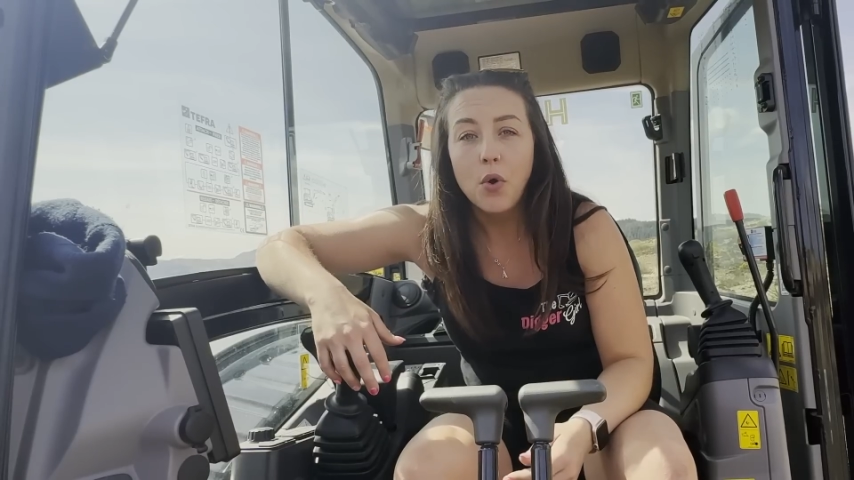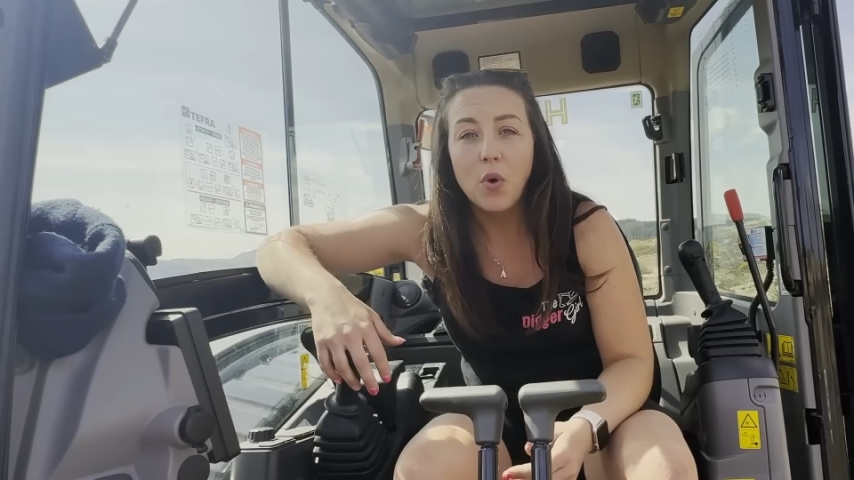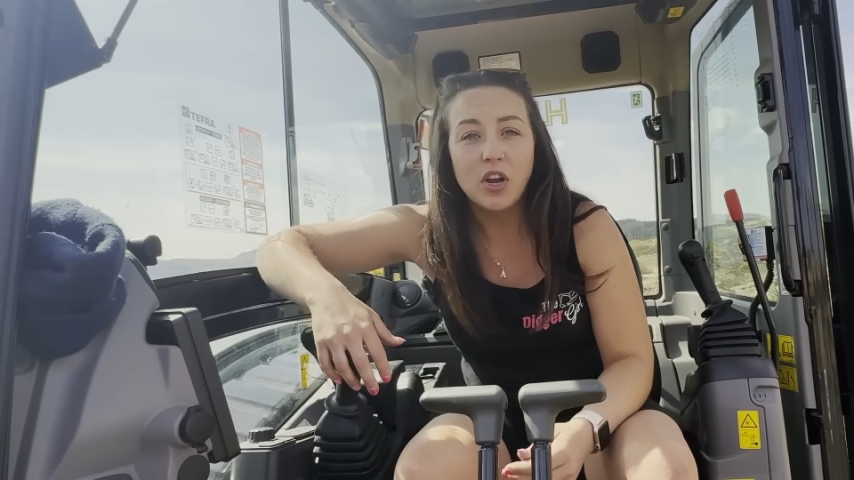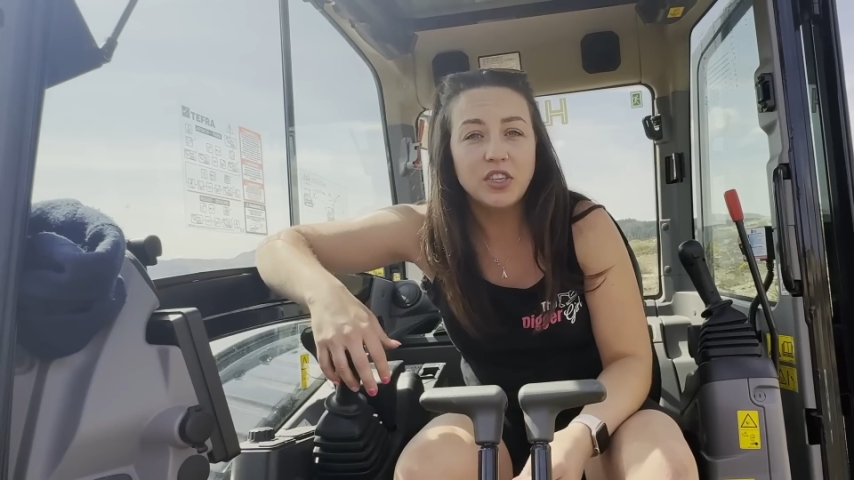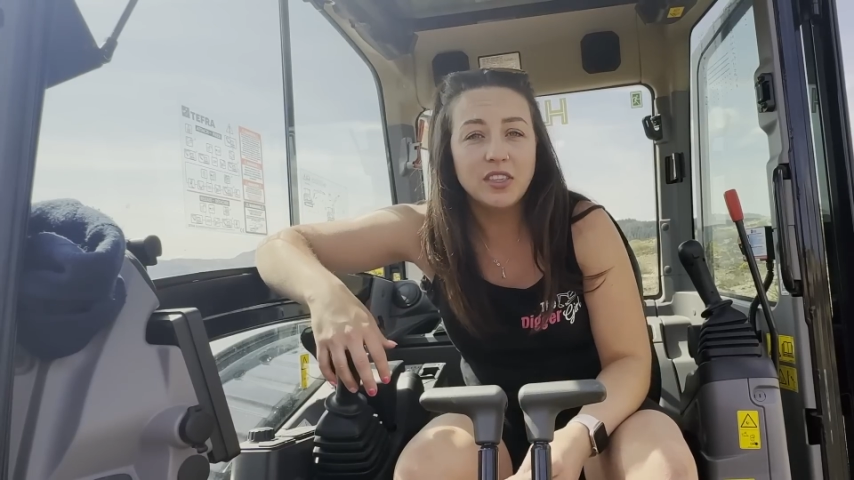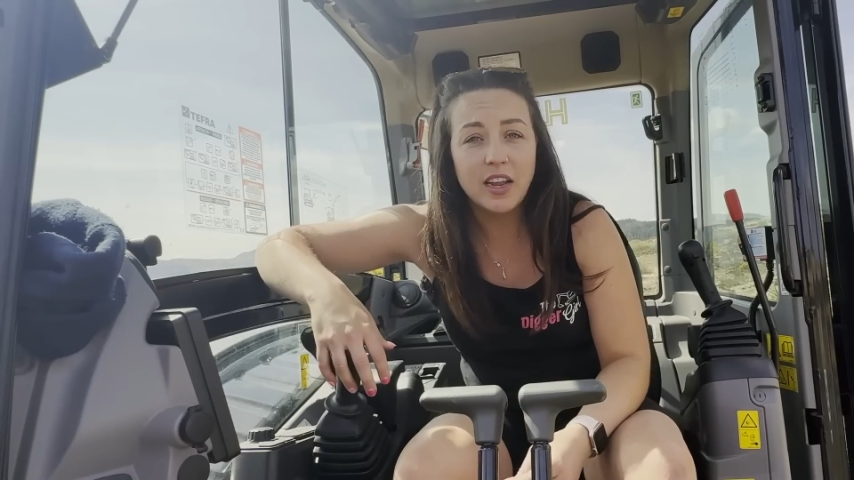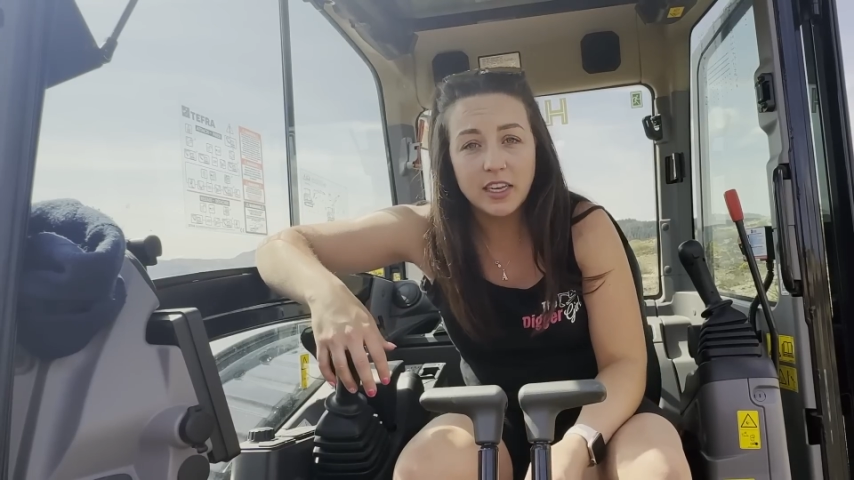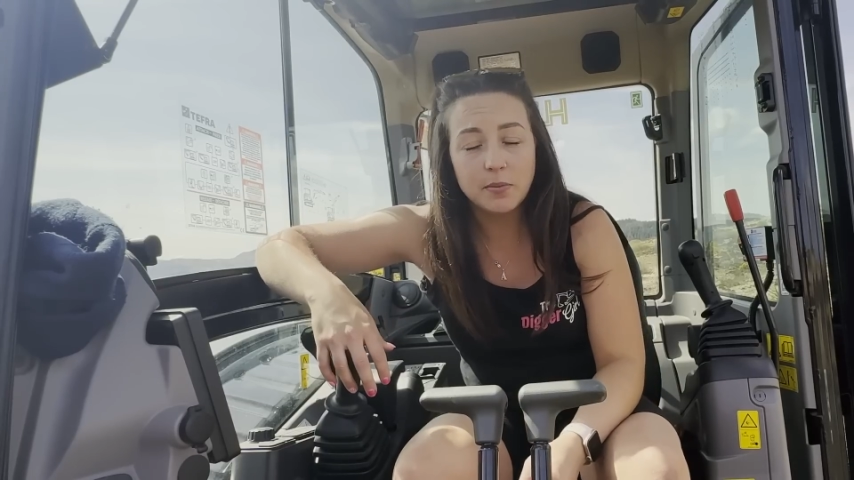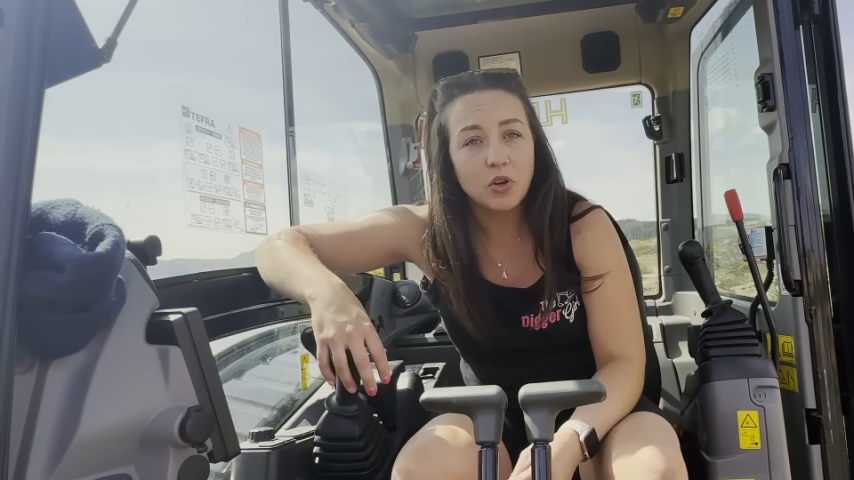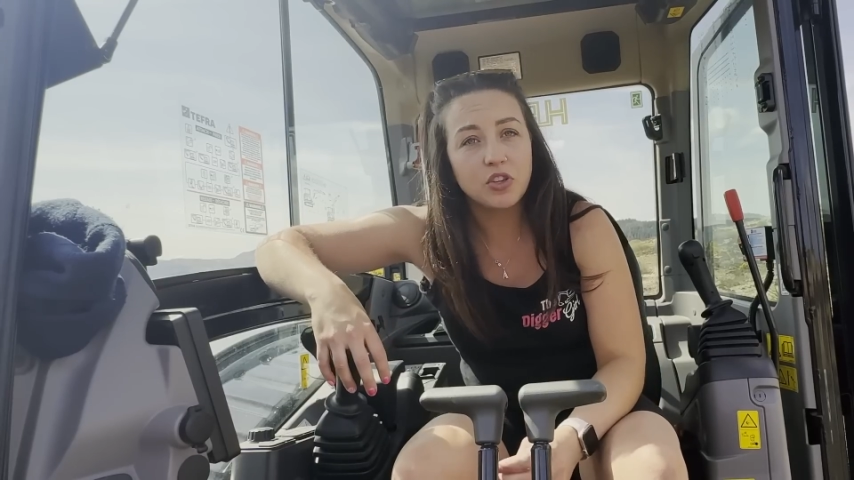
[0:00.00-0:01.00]
Which is
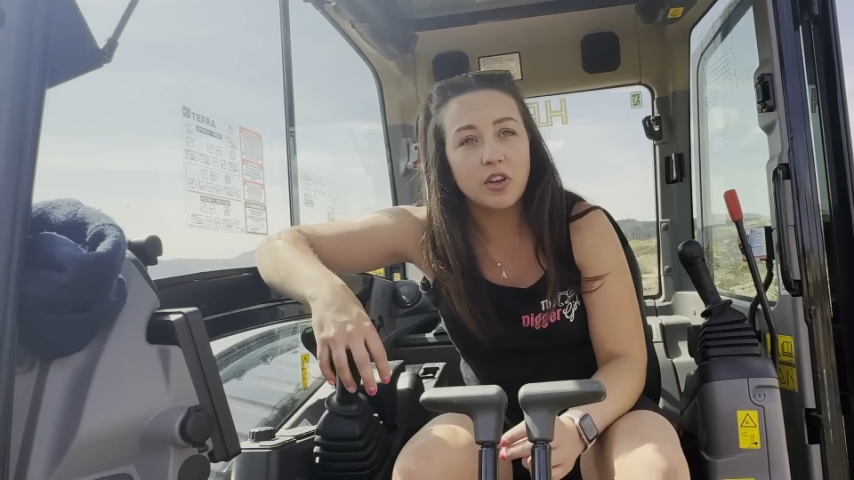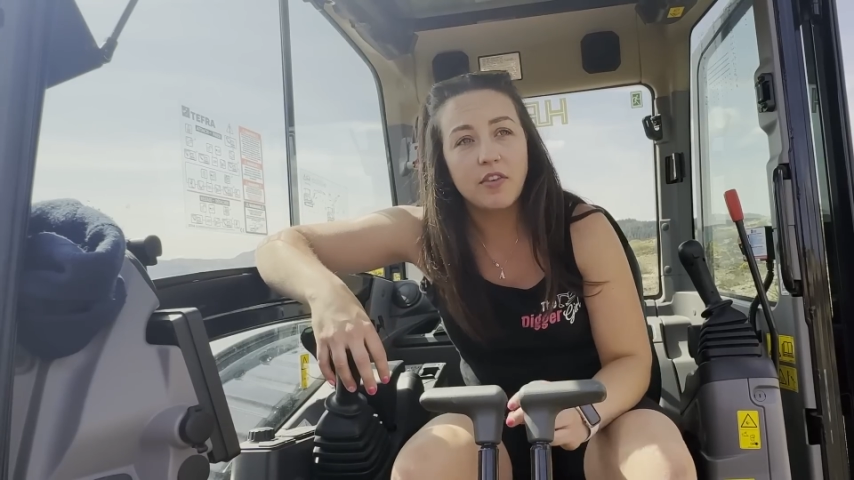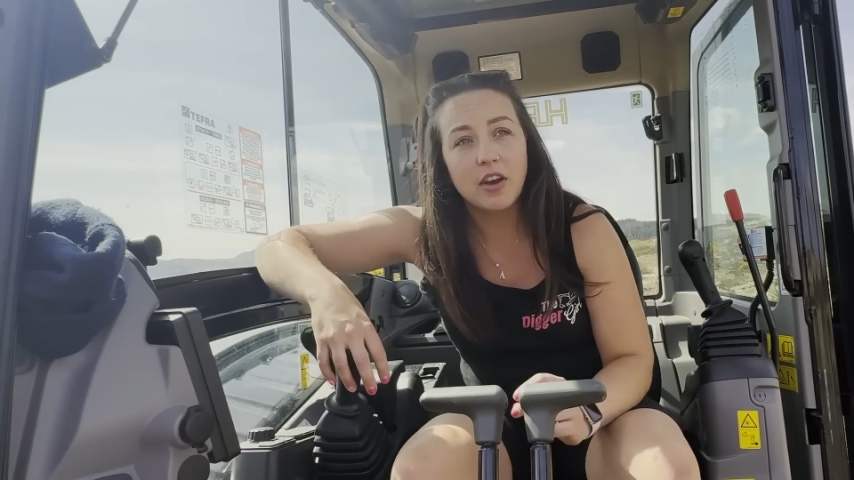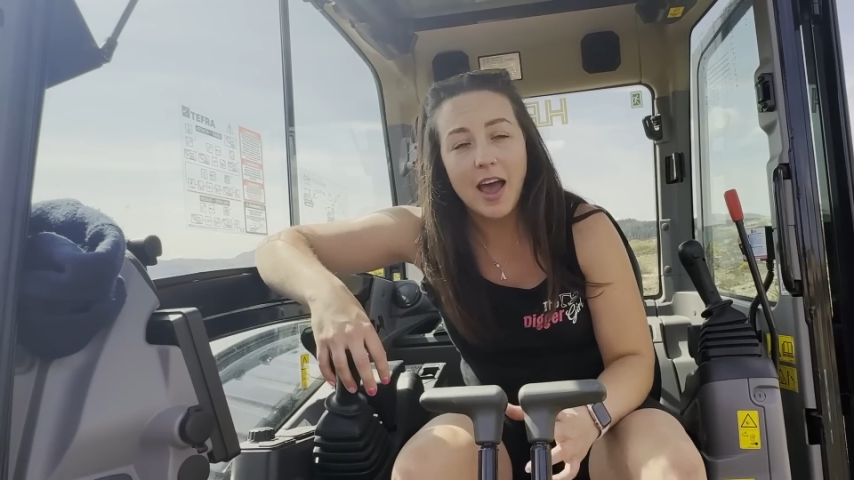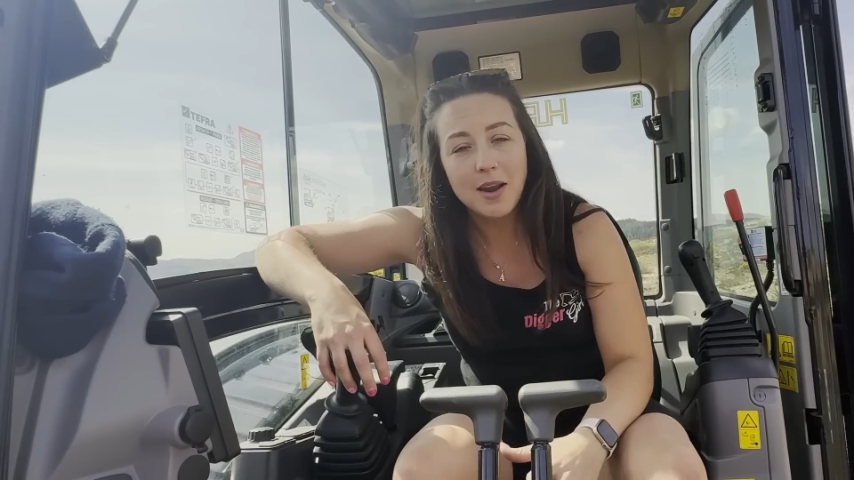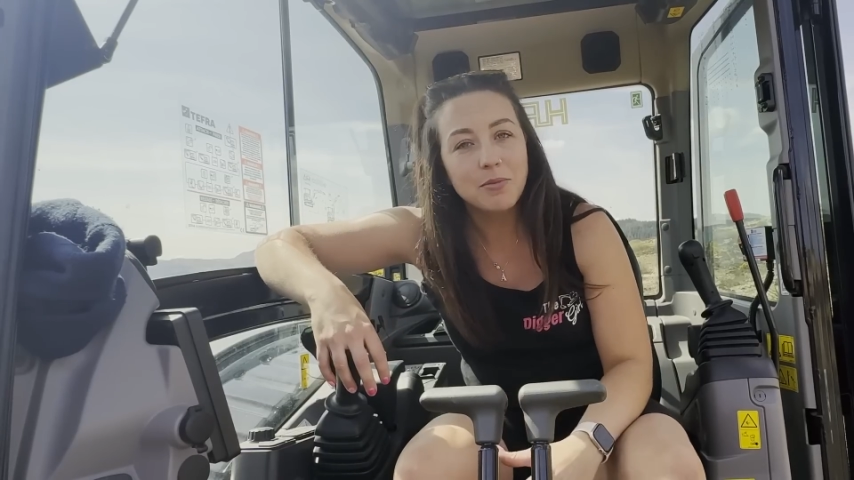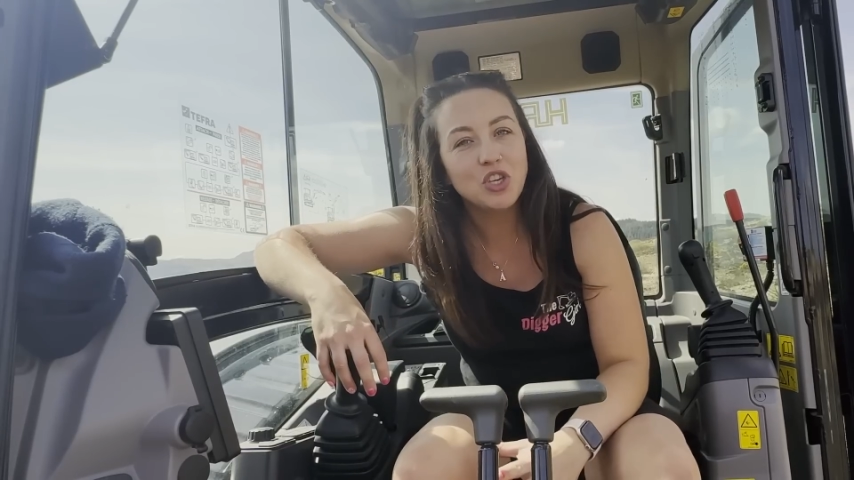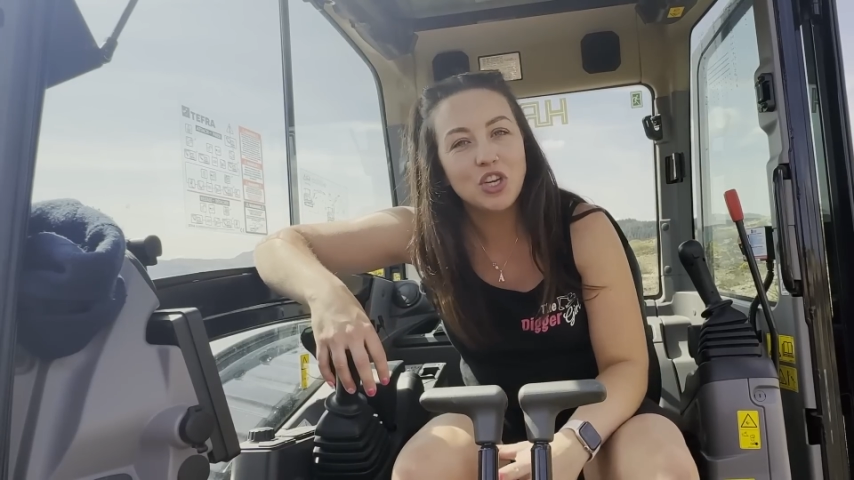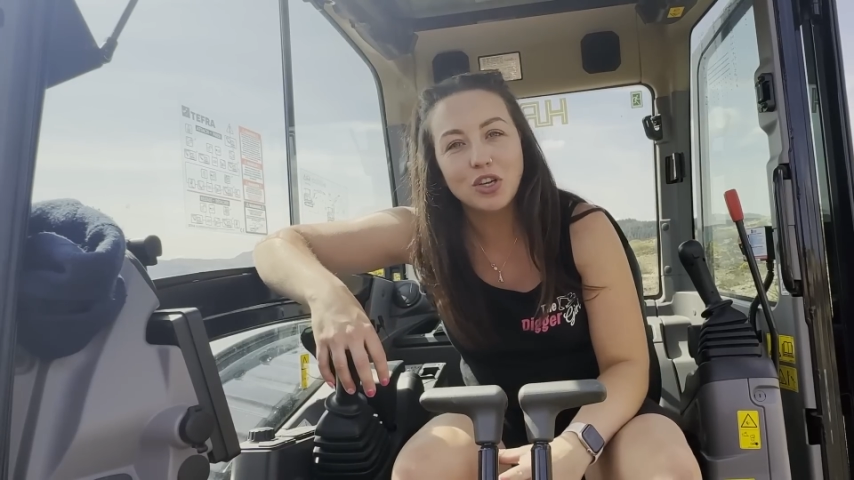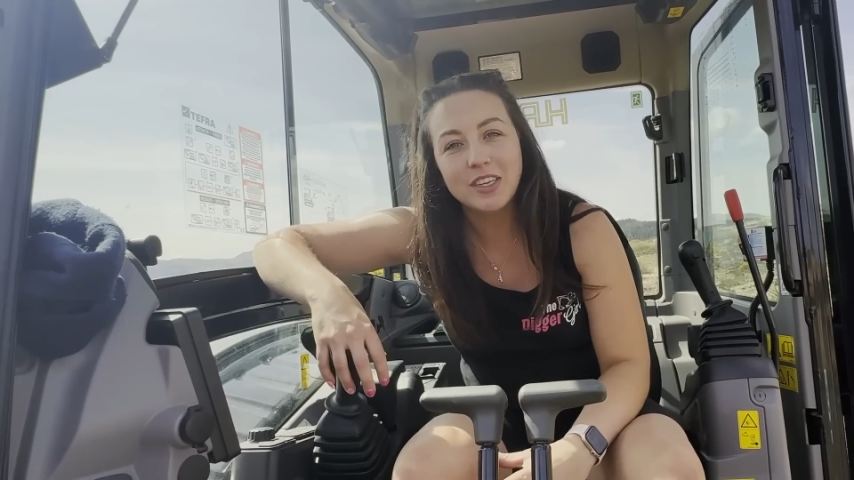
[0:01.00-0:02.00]
nice because if you're in a
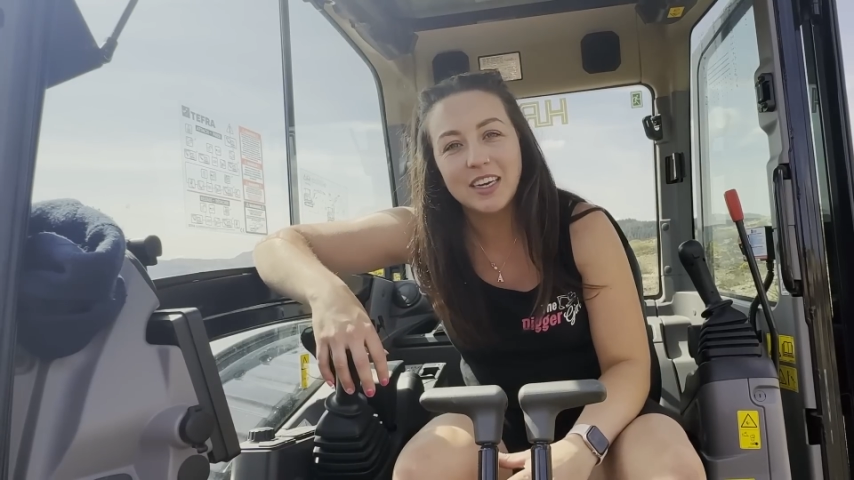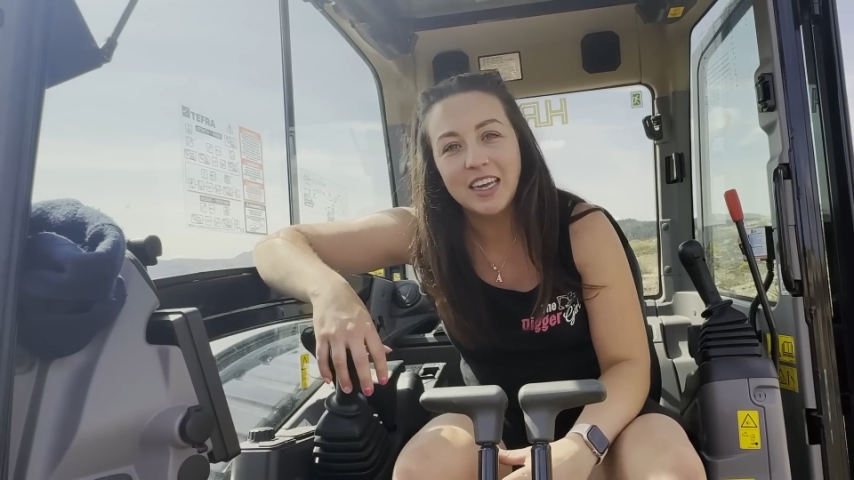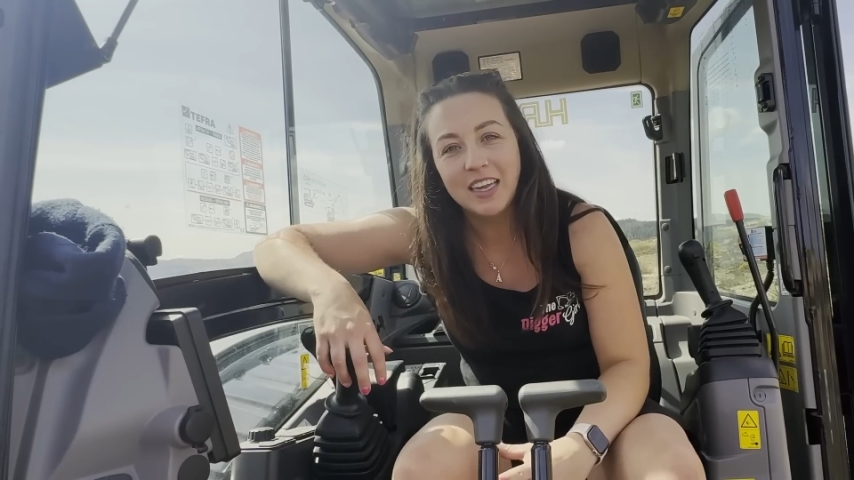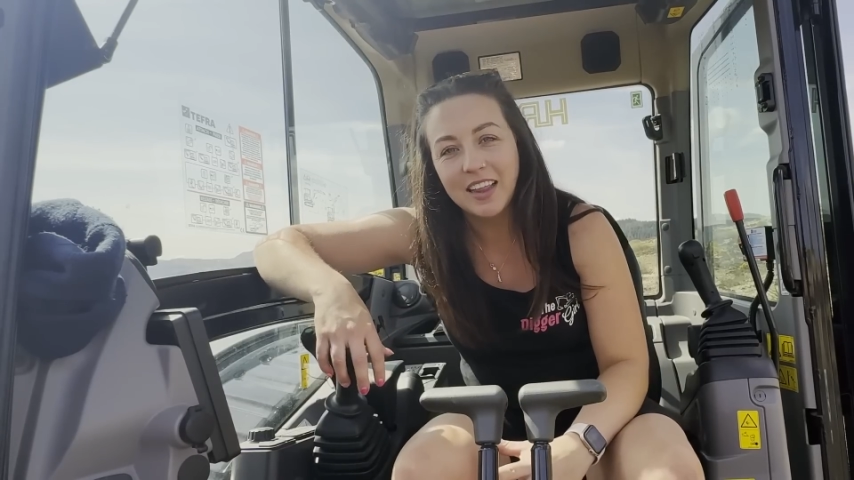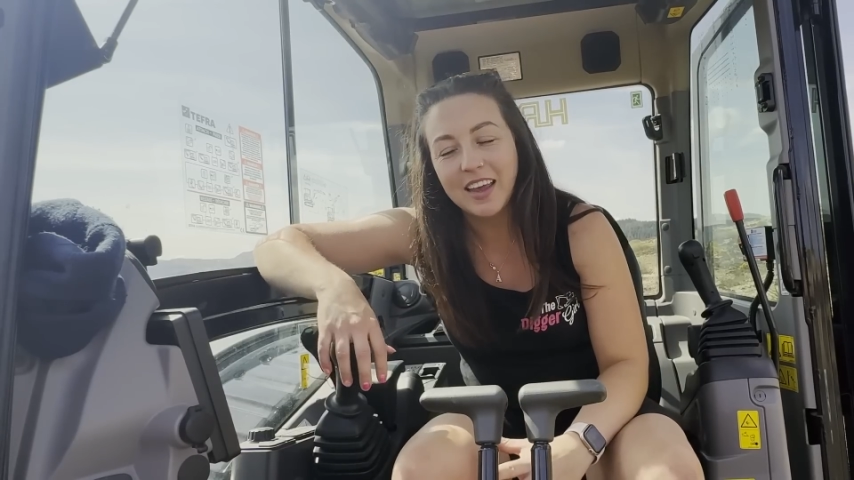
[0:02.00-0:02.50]
machine all day,